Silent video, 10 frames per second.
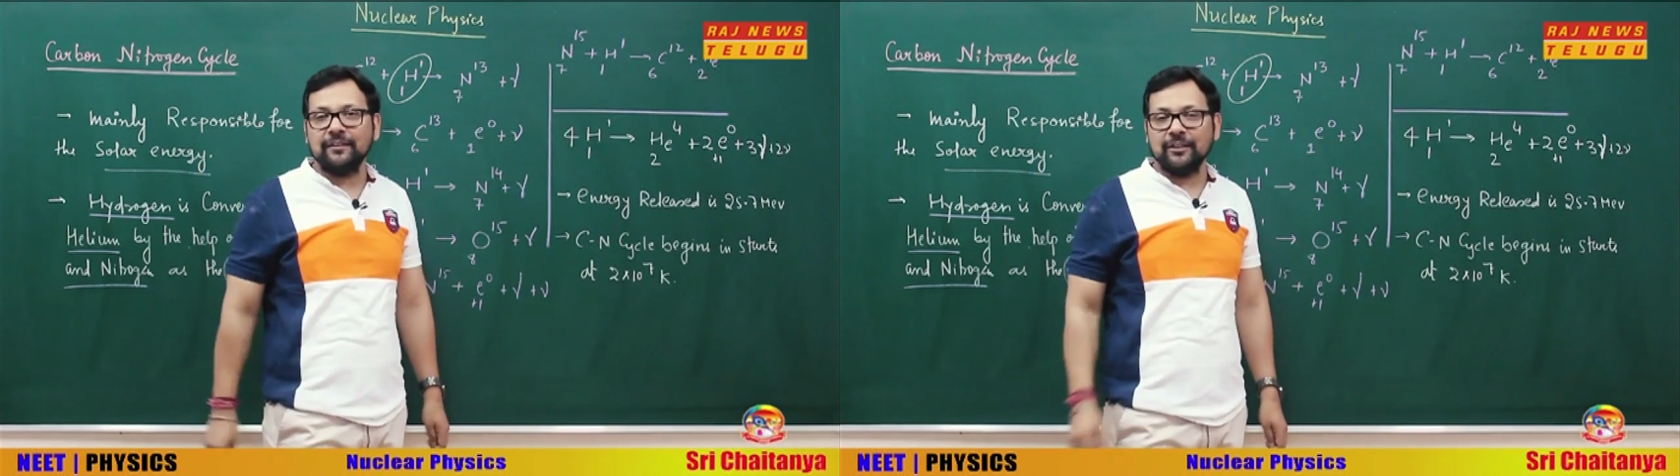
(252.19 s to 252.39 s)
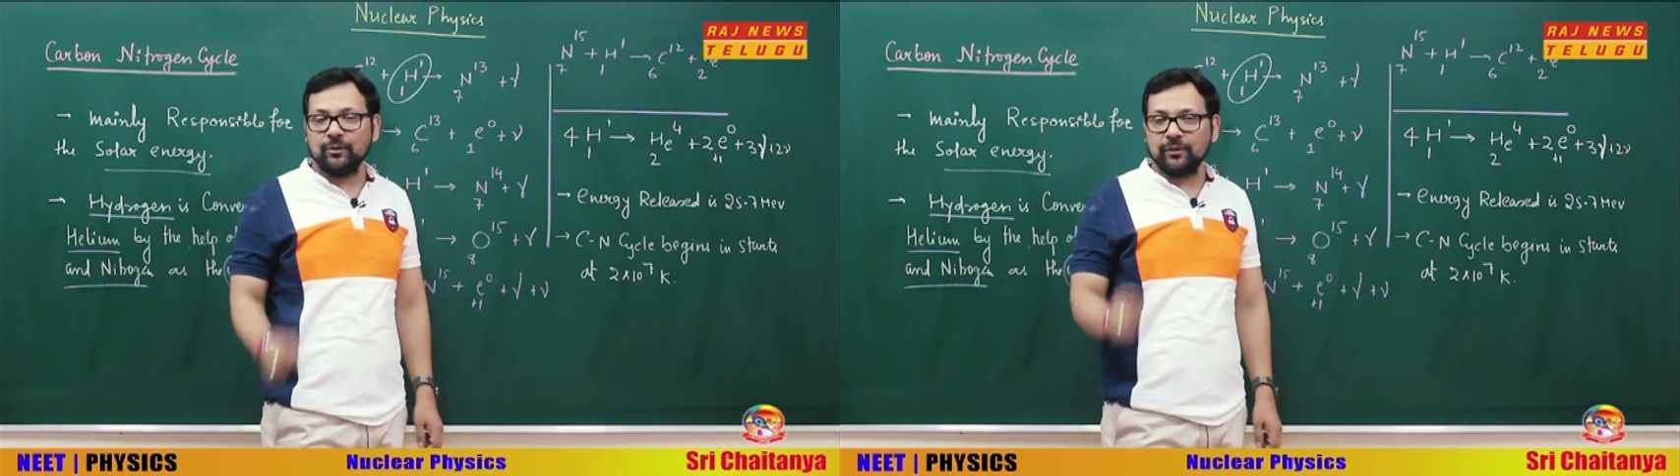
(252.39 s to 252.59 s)

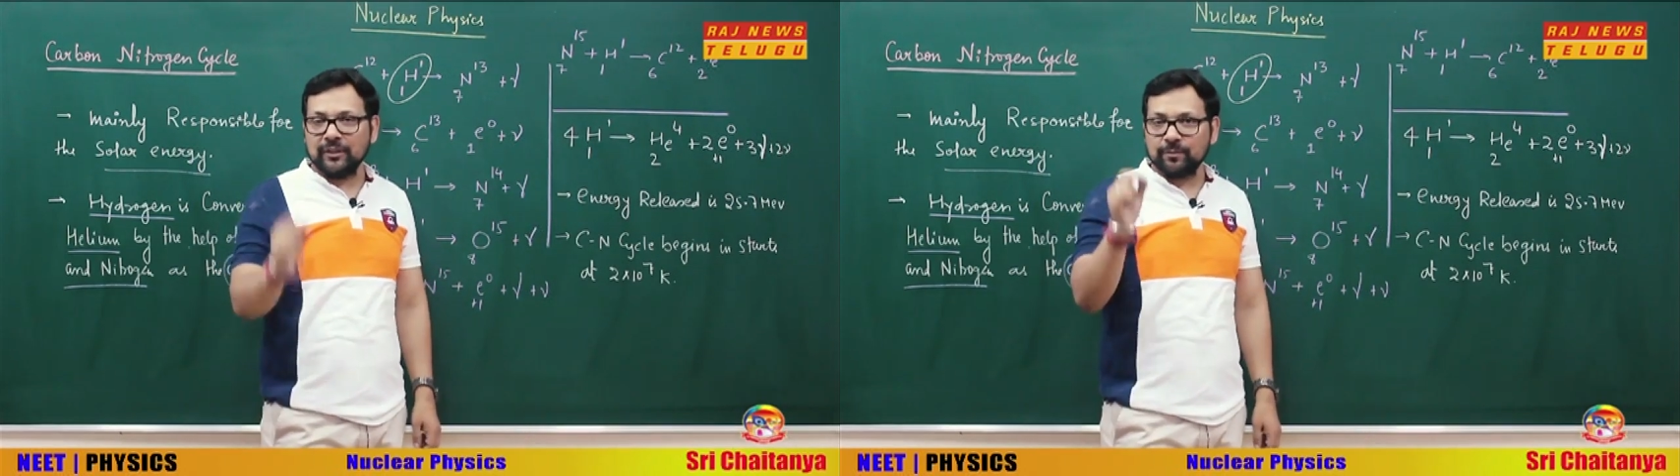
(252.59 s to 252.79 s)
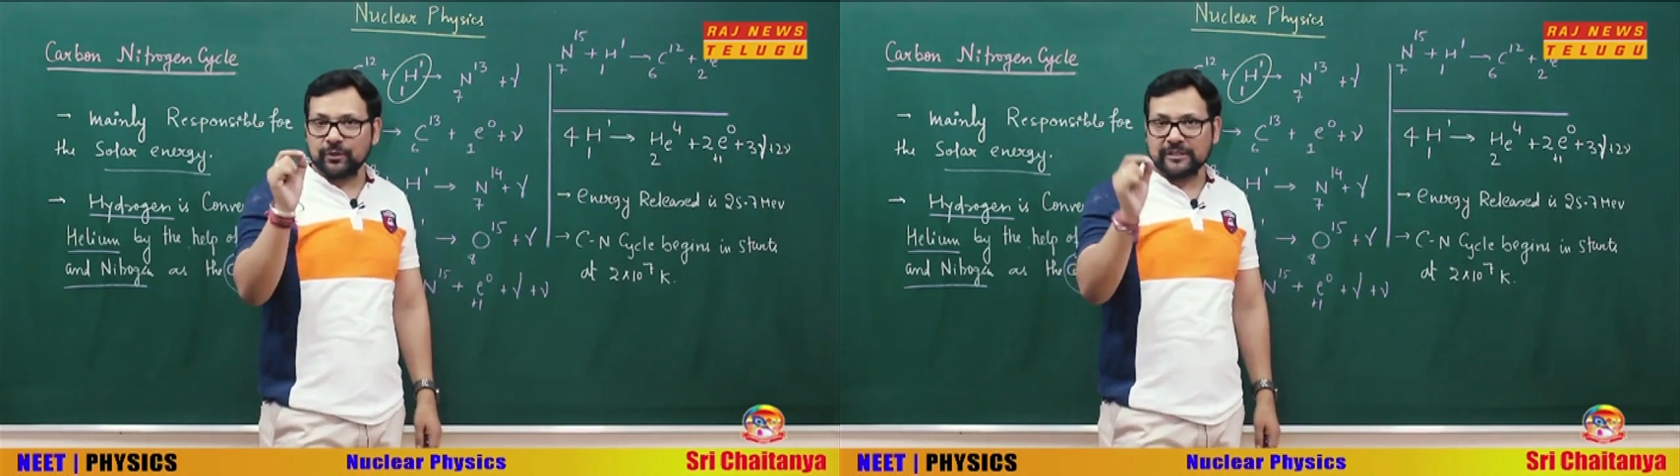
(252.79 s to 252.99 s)

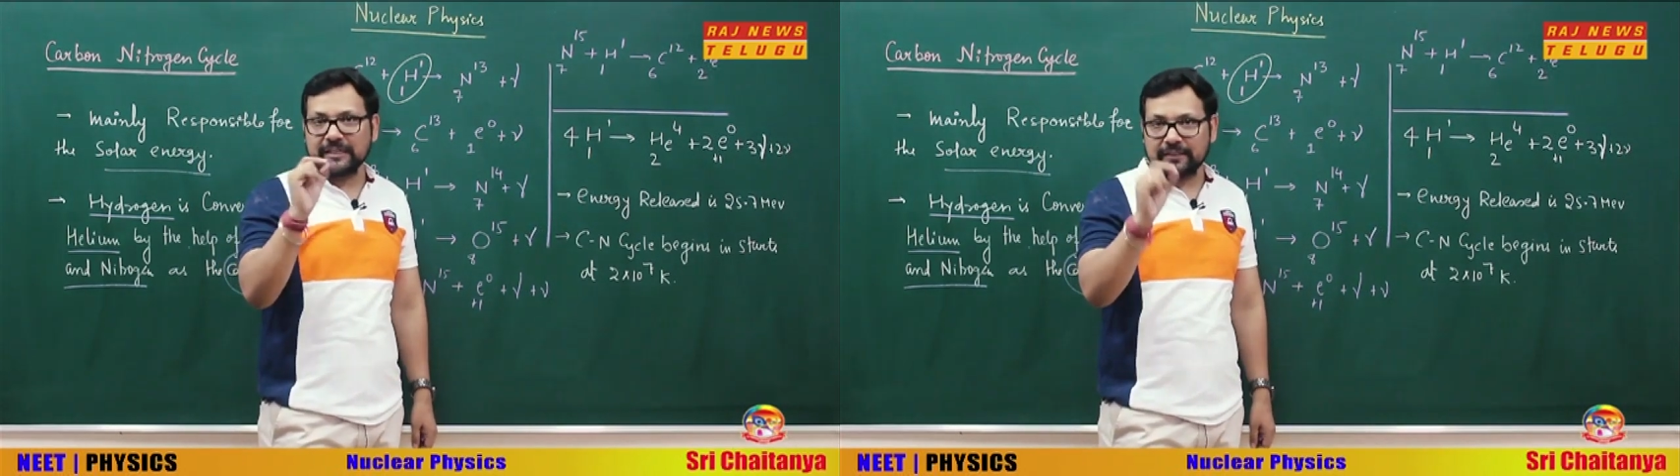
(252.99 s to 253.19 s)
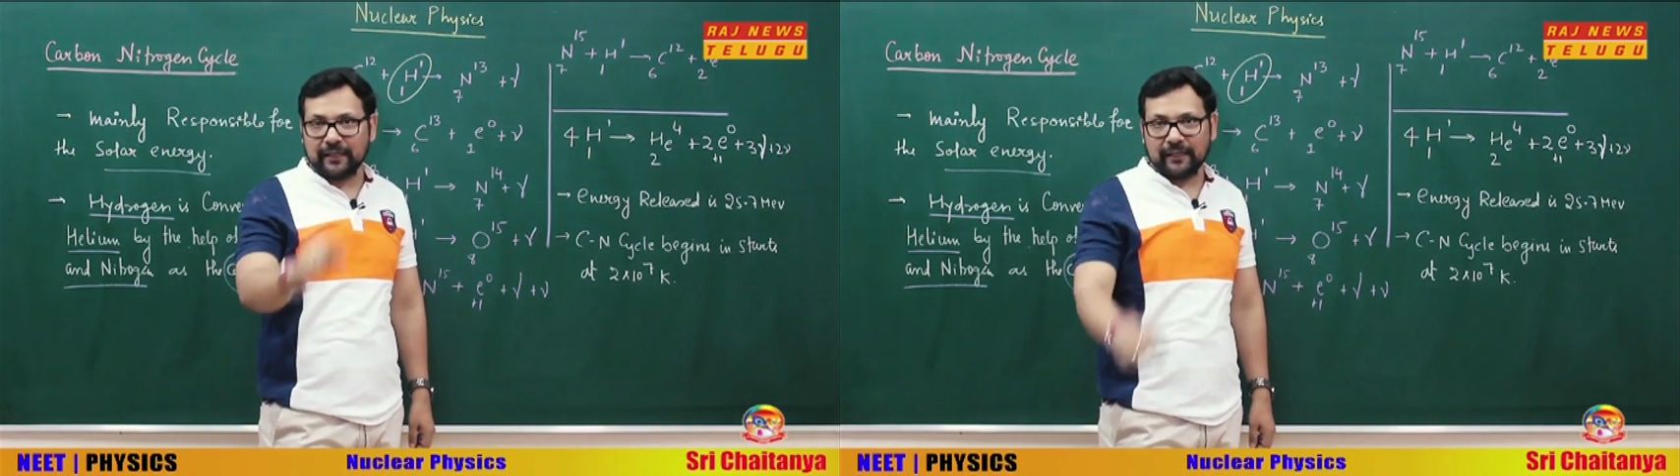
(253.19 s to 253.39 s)
nuclear
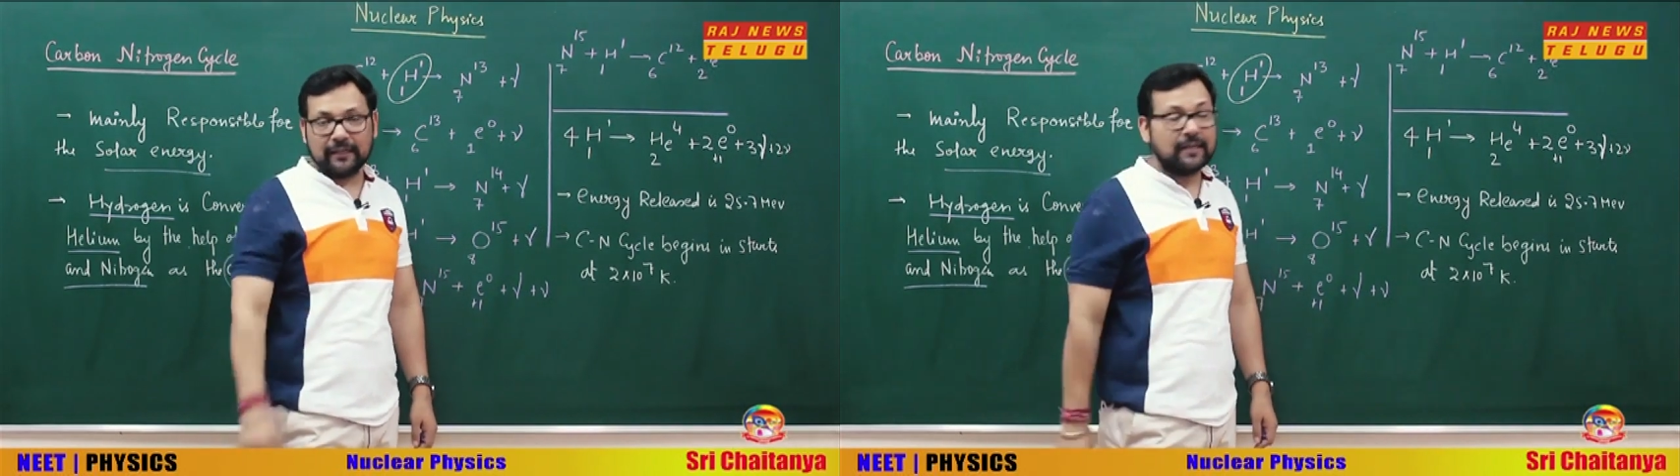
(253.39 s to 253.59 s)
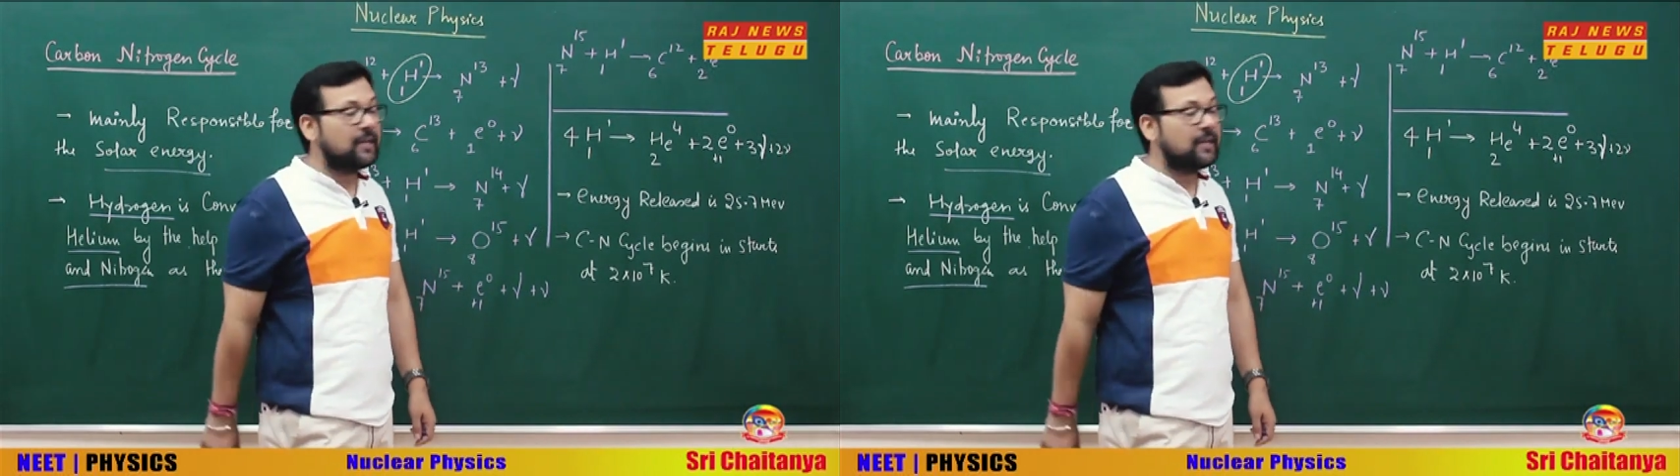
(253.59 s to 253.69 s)
projectile.